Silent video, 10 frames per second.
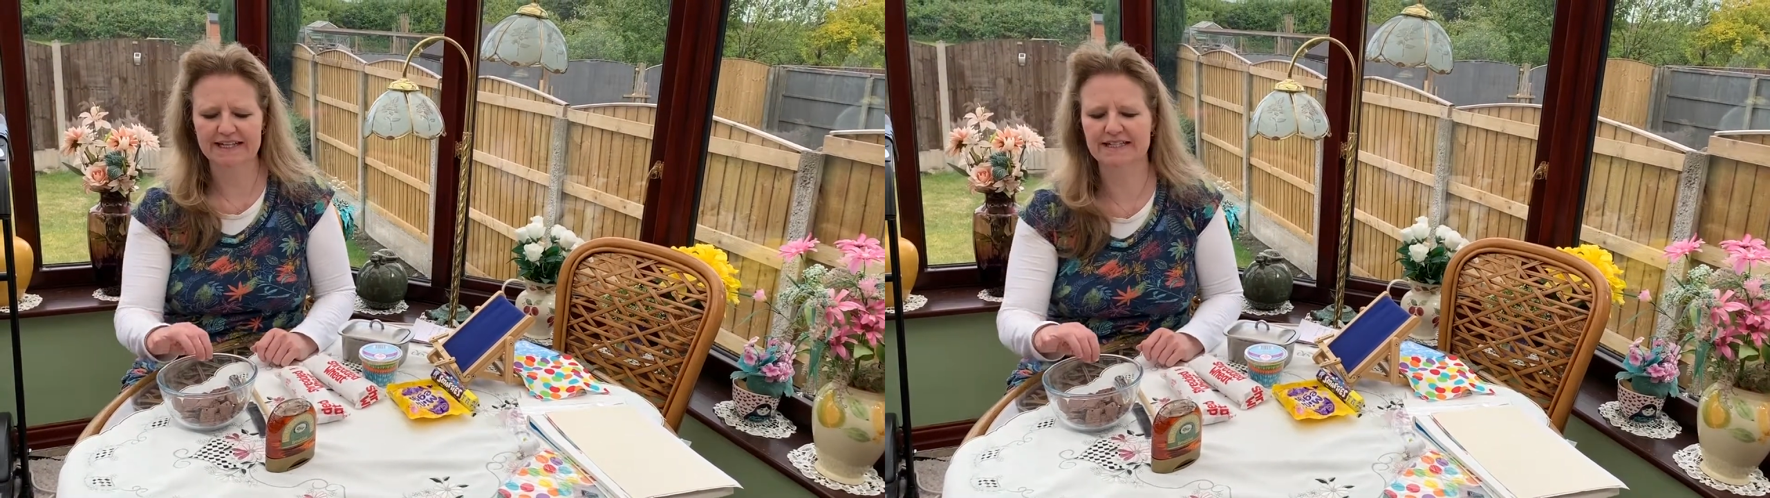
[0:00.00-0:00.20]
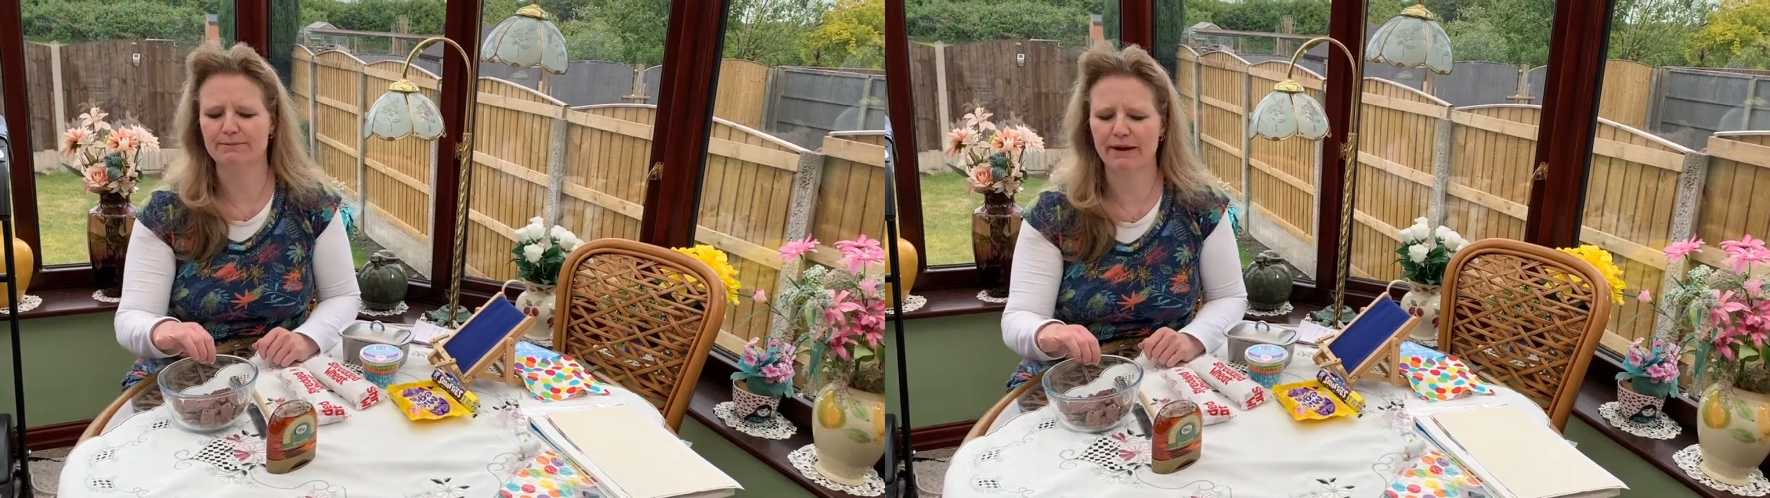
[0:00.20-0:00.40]

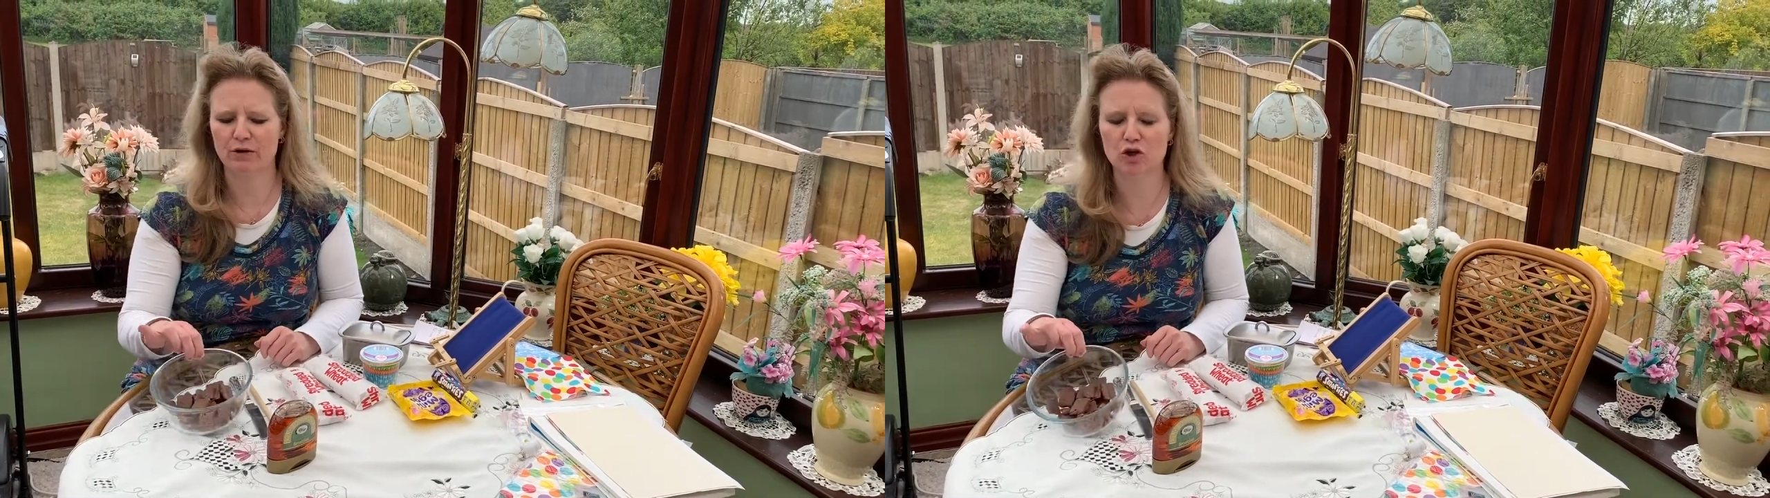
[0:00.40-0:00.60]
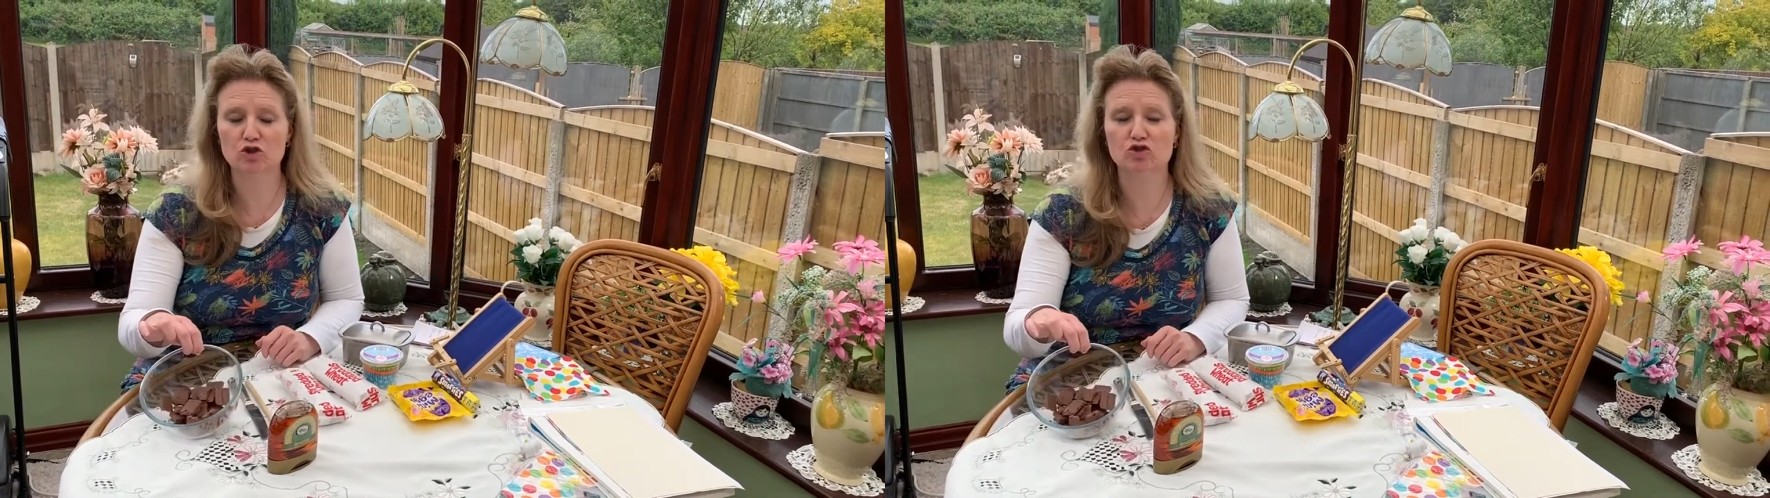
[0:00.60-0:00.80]
is about
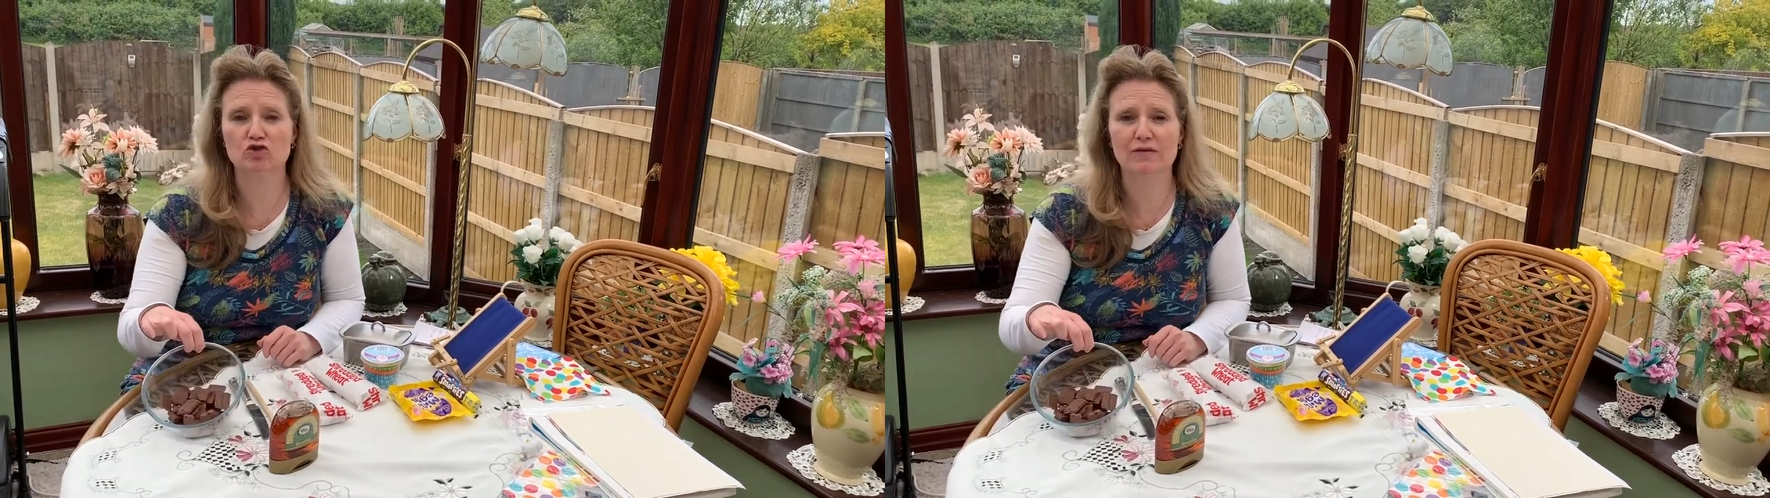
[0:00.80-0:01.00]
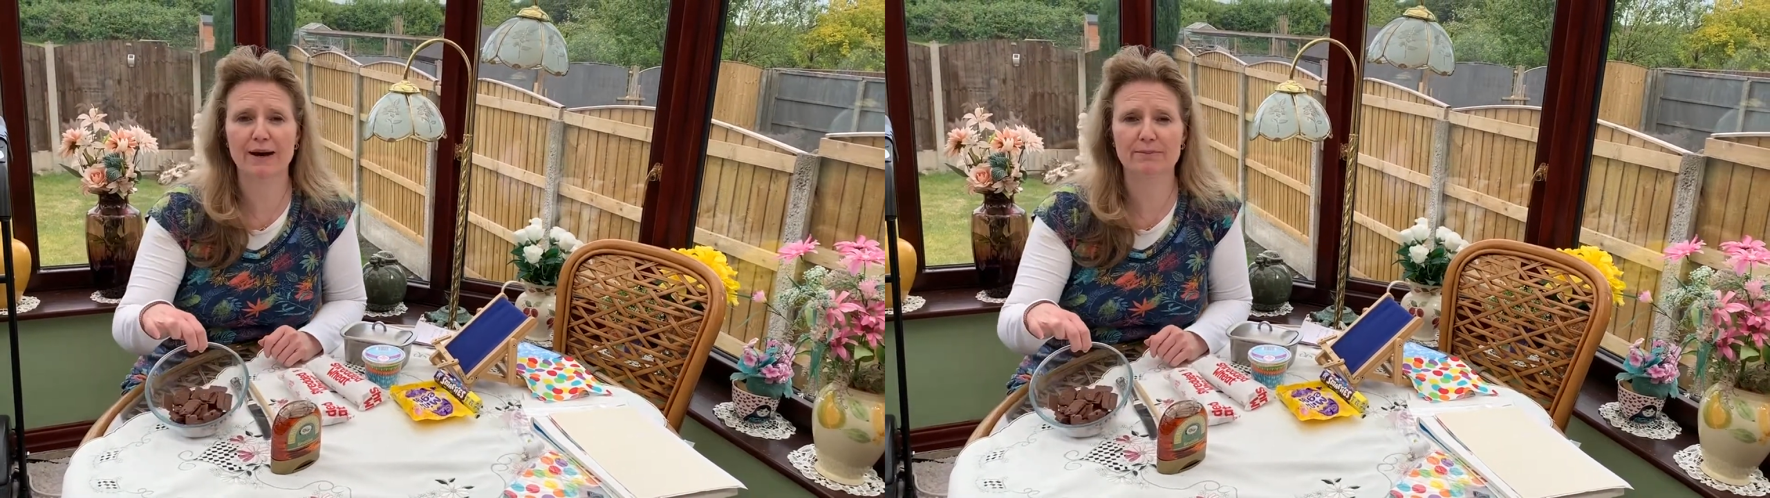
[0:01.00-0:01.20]
100
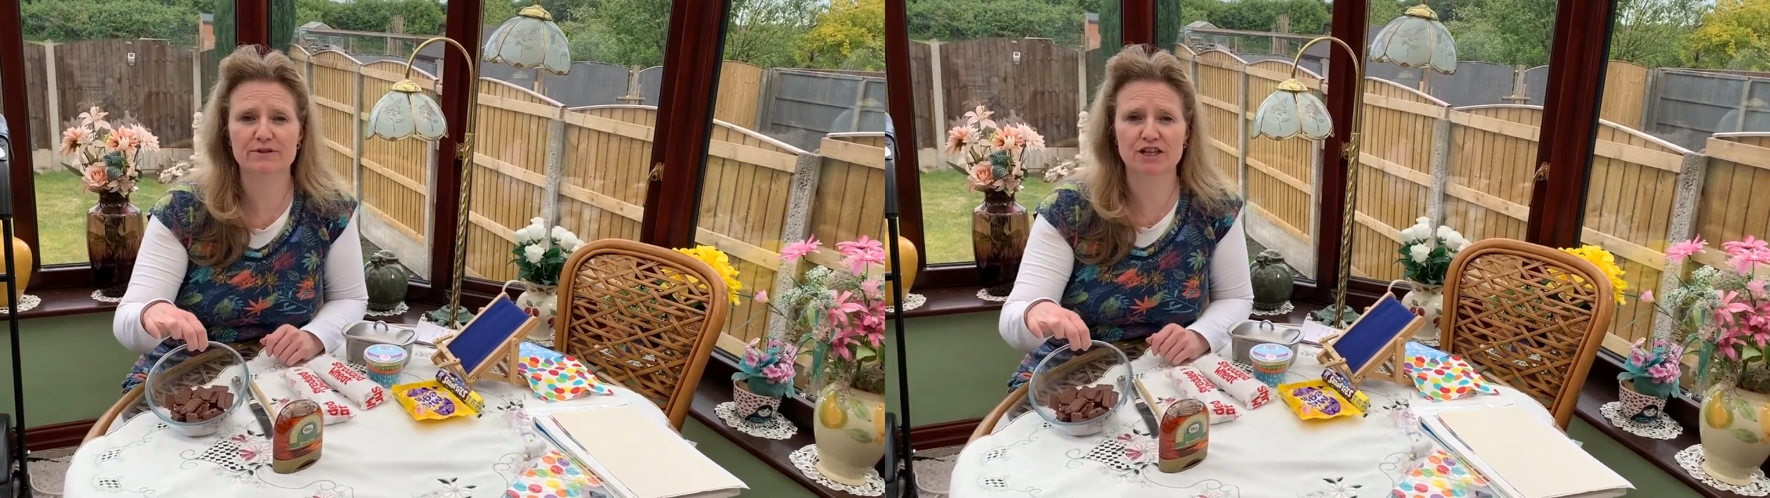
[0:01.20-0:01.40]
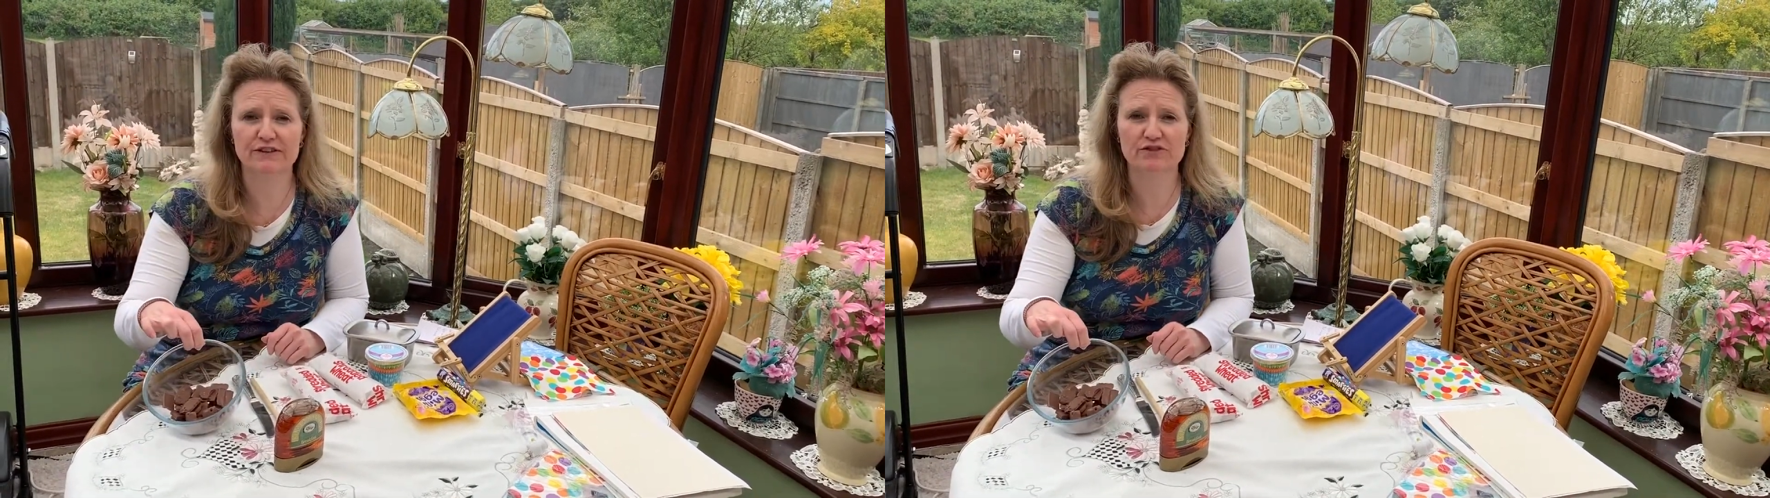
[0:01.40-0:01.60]
grams
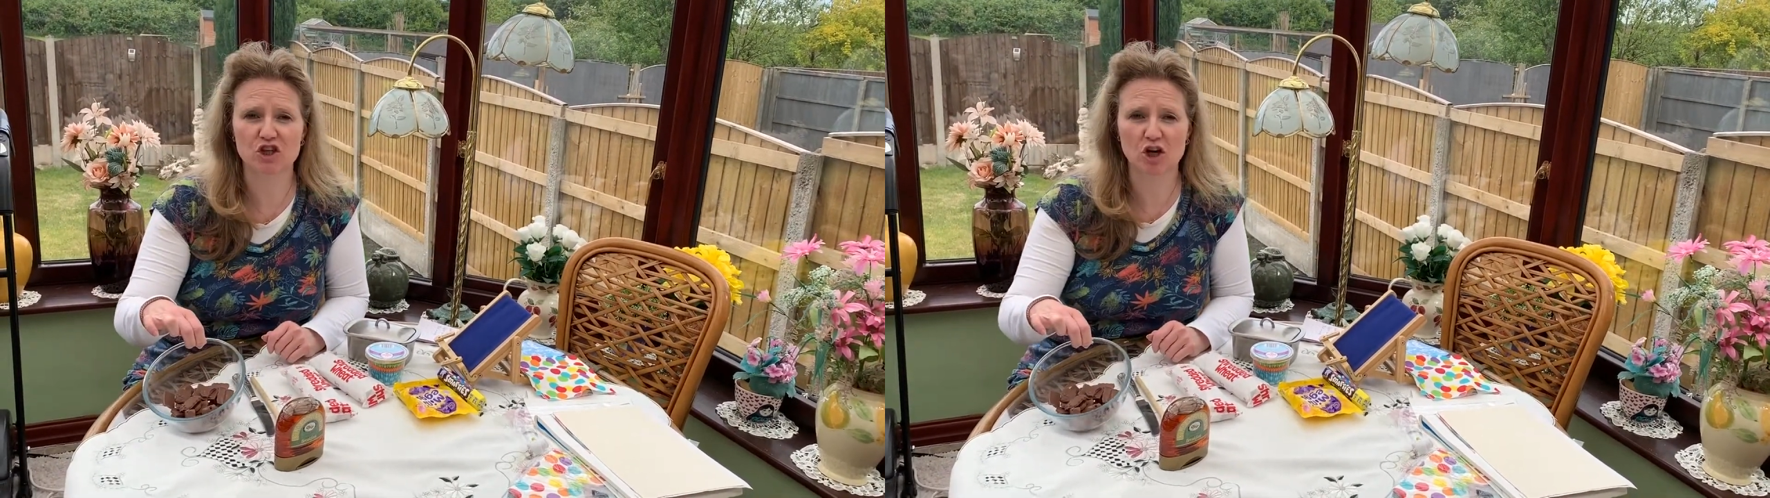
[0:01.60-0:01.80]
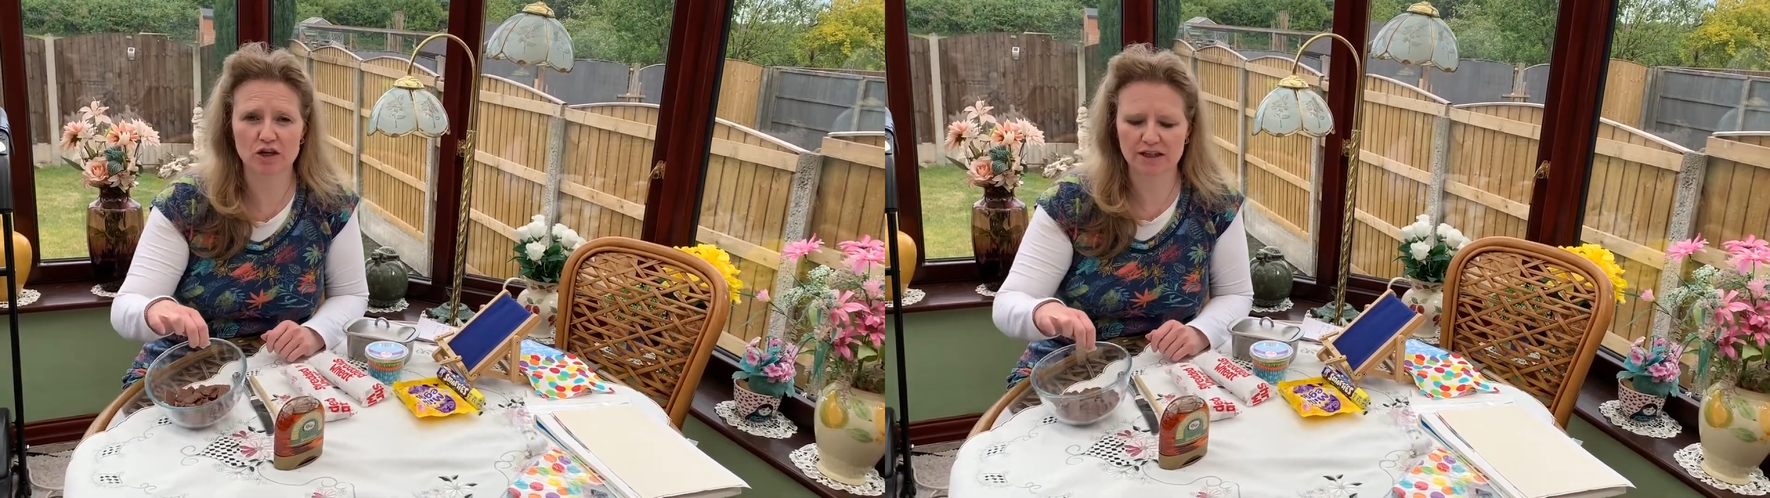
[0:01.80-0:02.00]
of
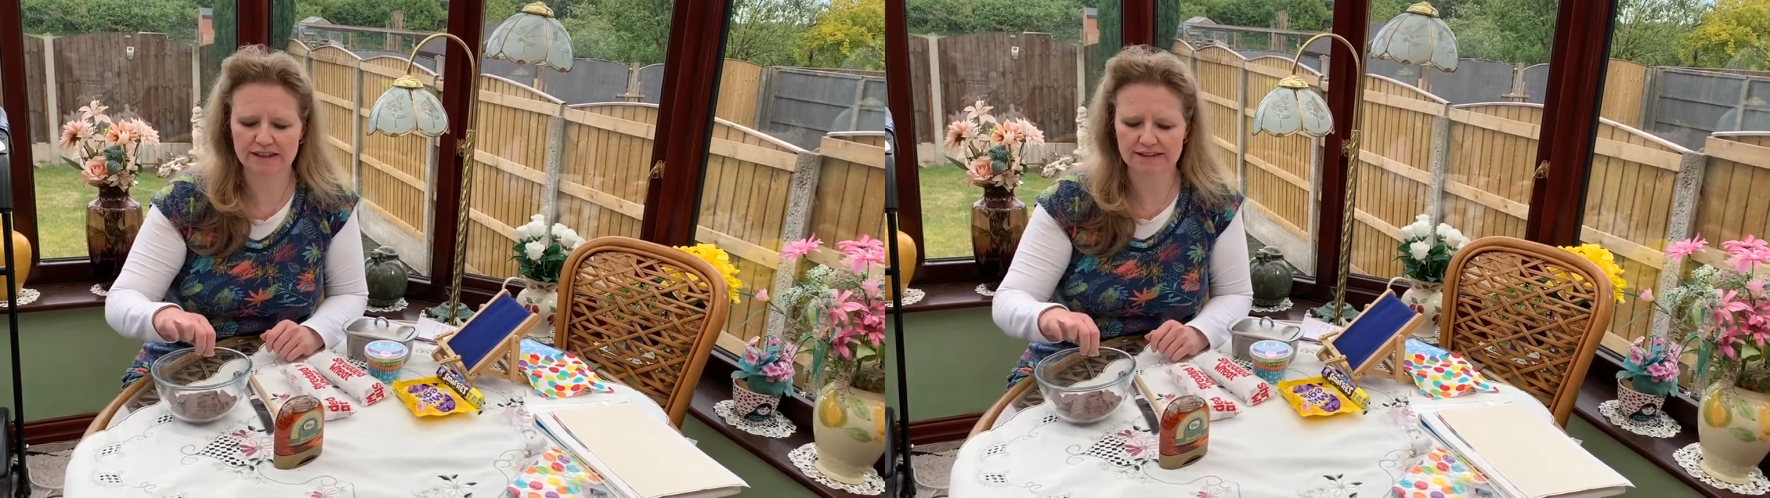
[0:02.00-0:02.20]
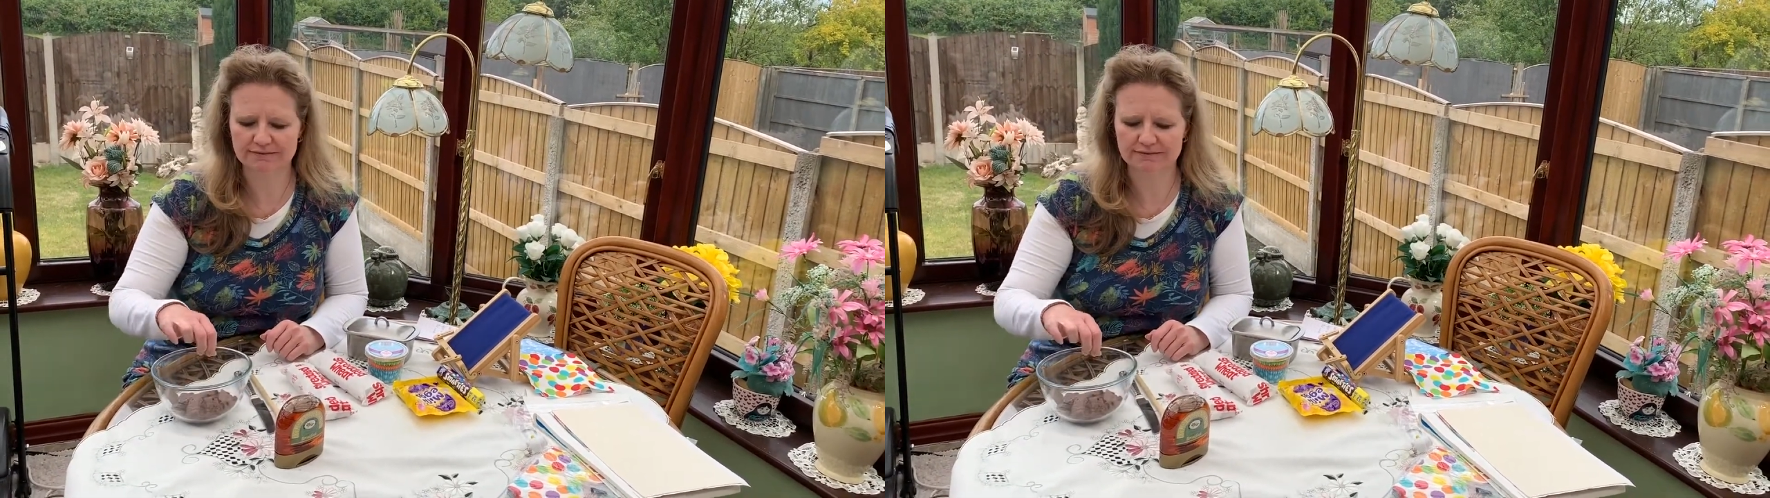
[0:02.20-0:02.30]
chocolate.